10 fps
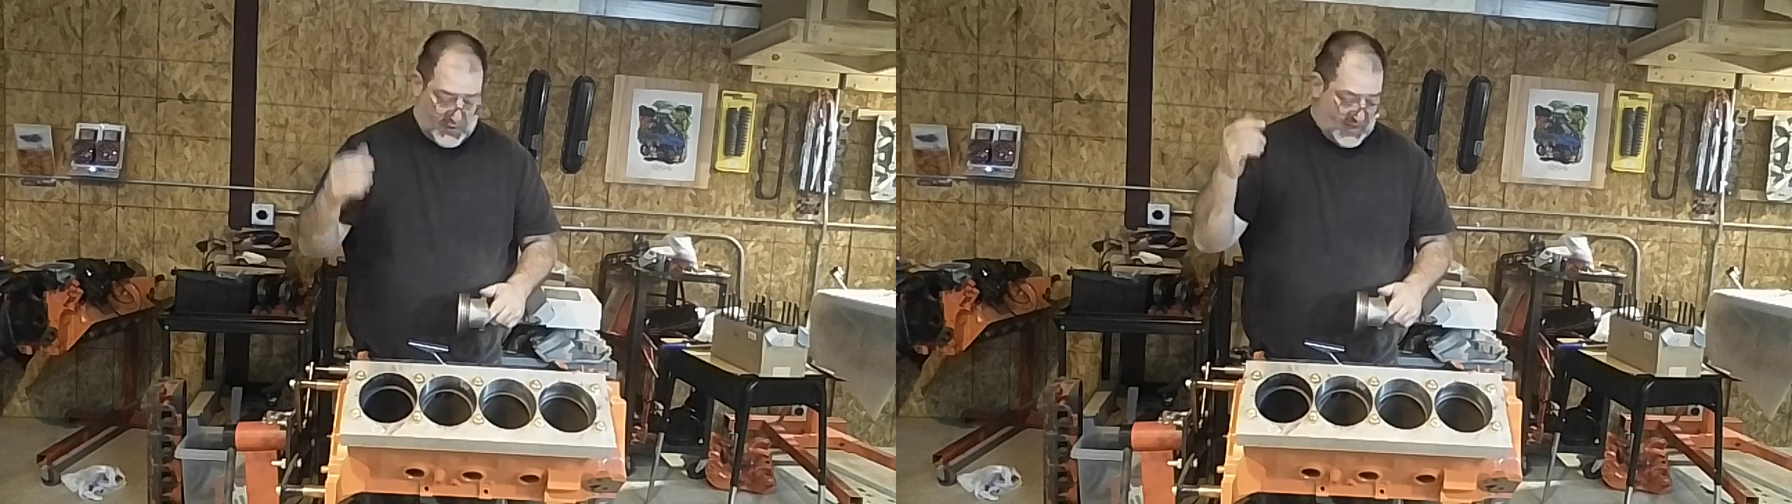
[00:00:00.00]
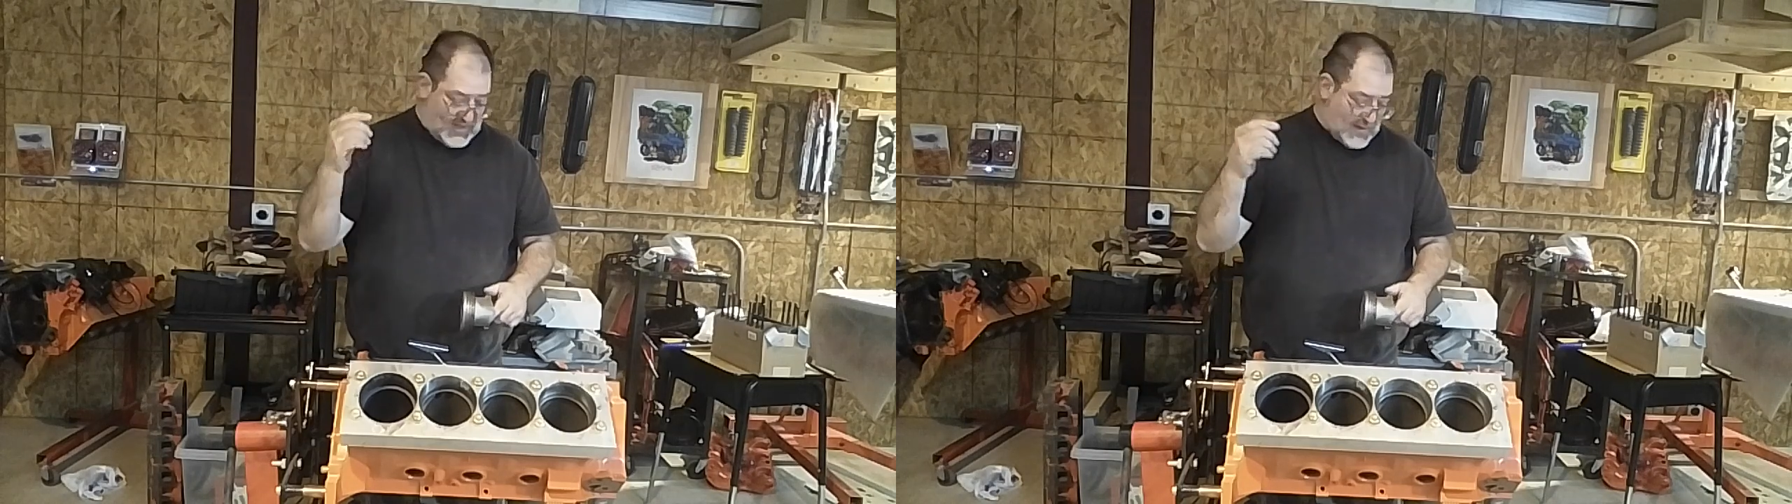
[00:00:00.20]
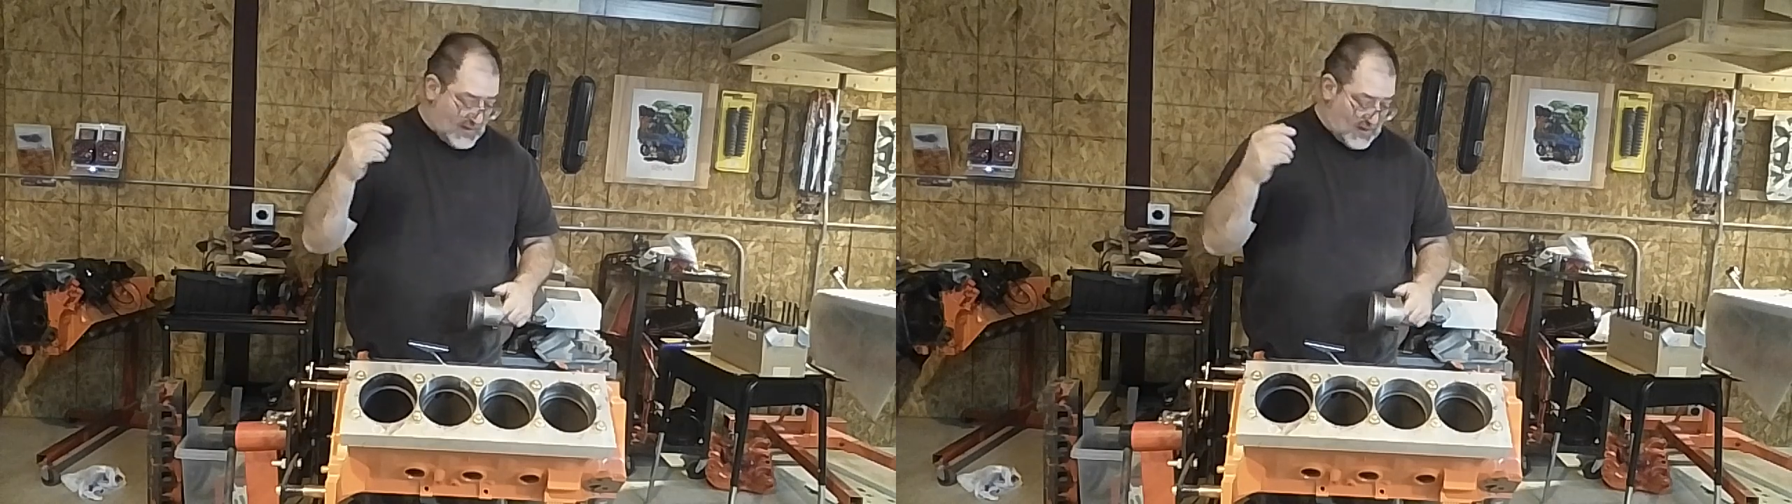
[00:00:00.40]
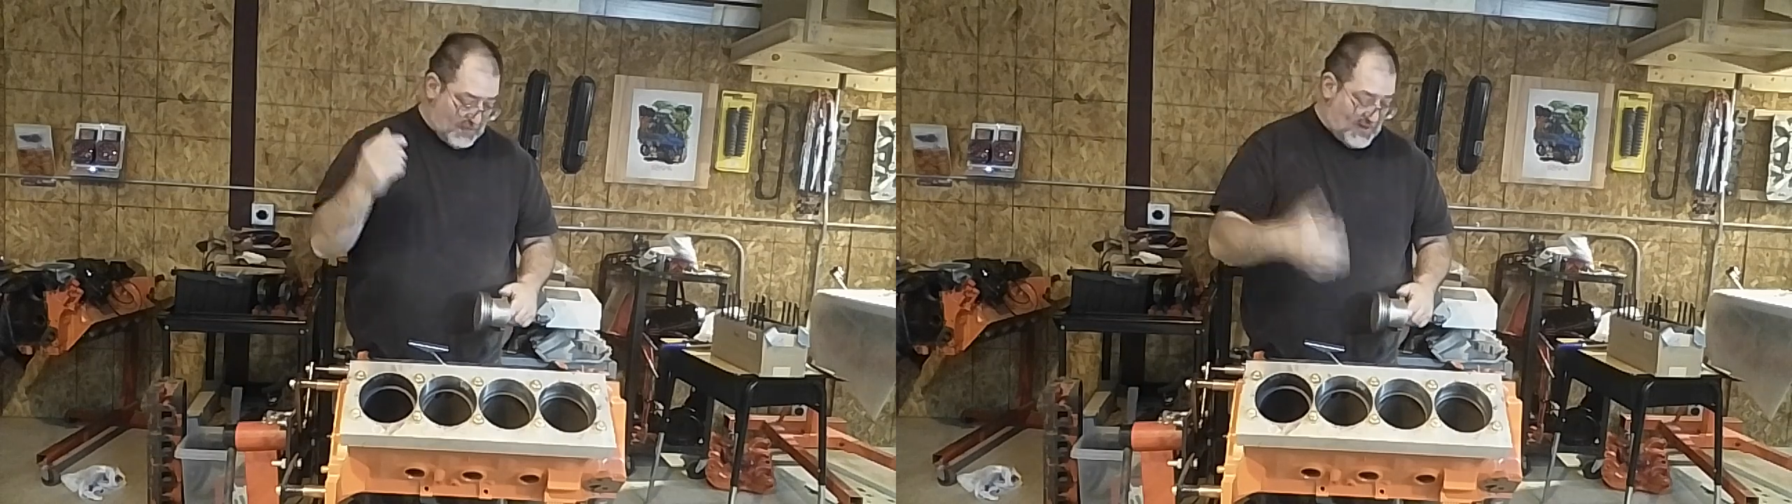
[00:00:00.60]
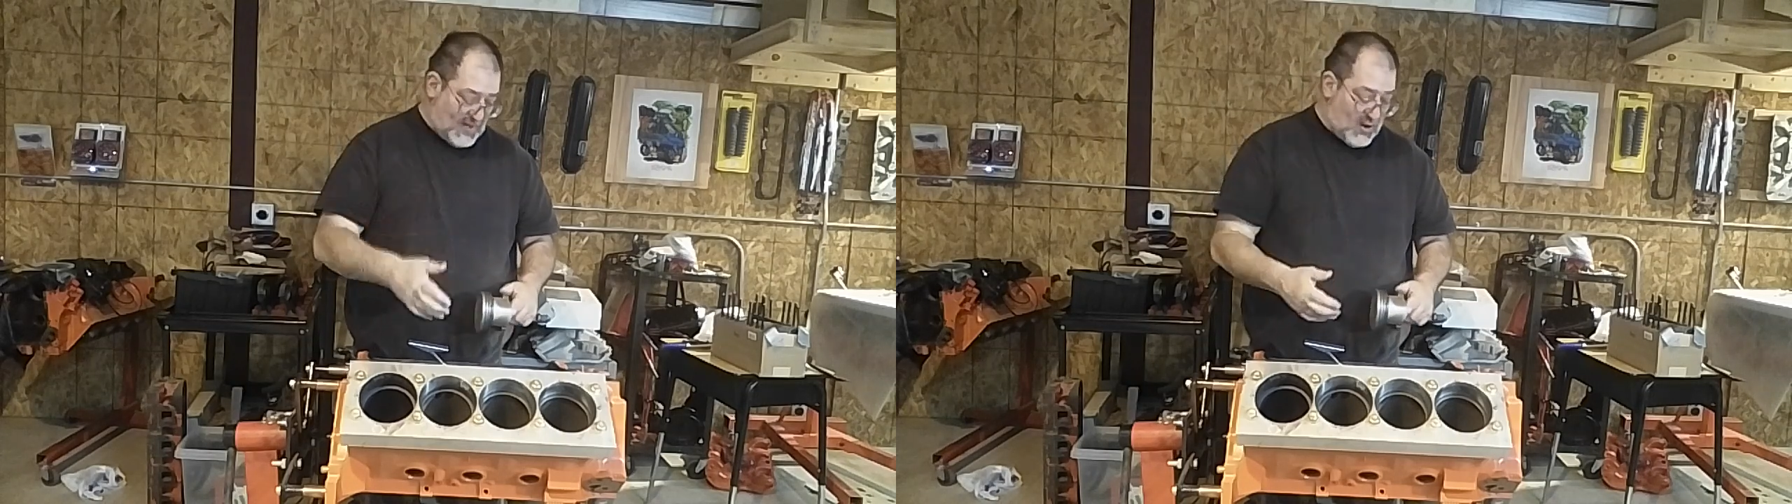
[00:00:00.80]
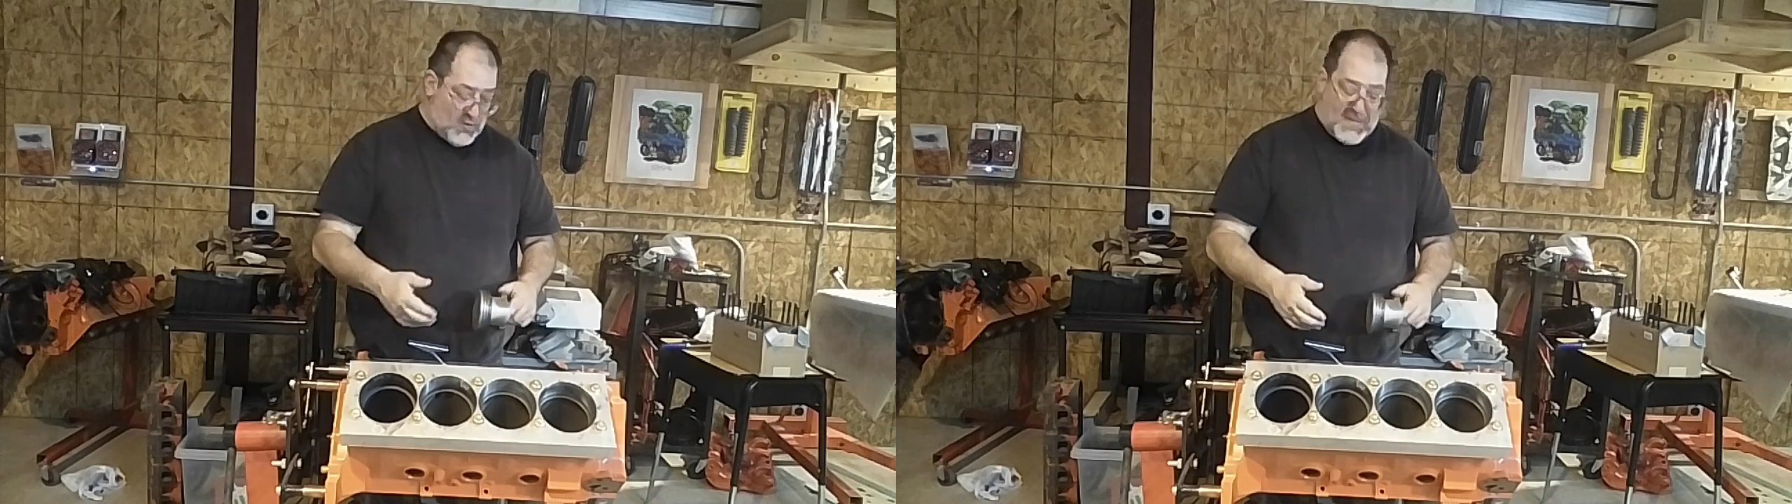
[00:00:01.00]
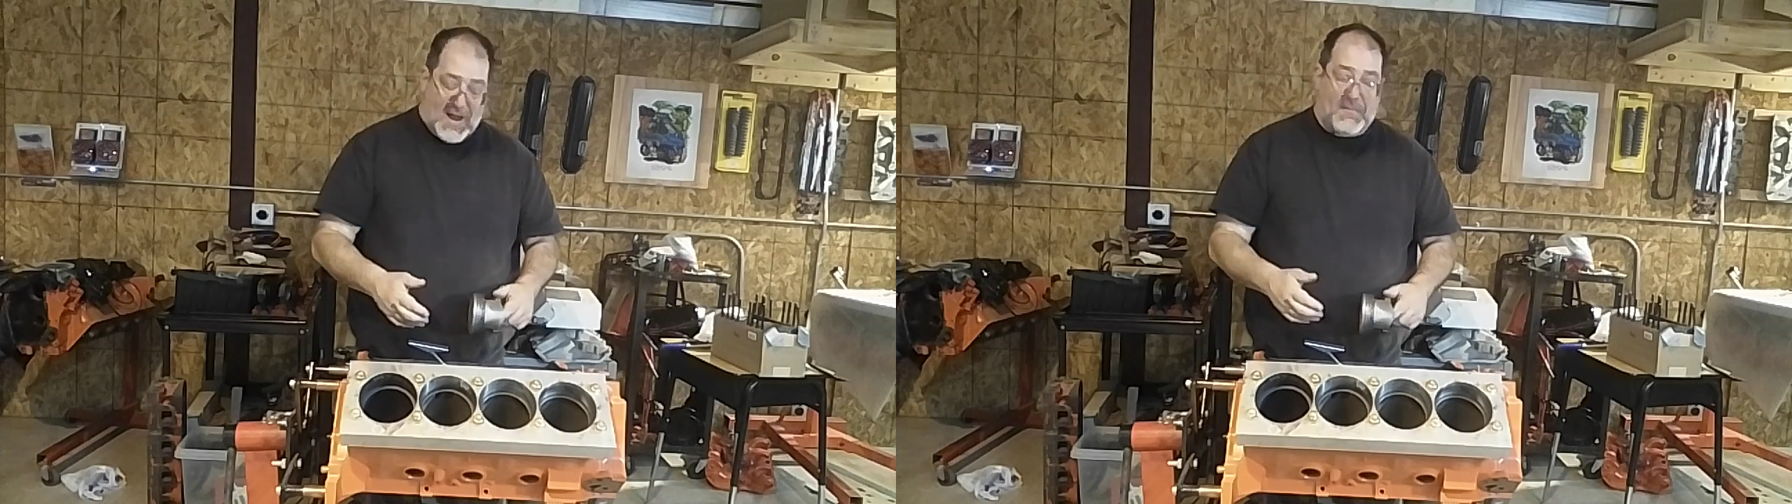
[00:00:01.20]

putting on a big old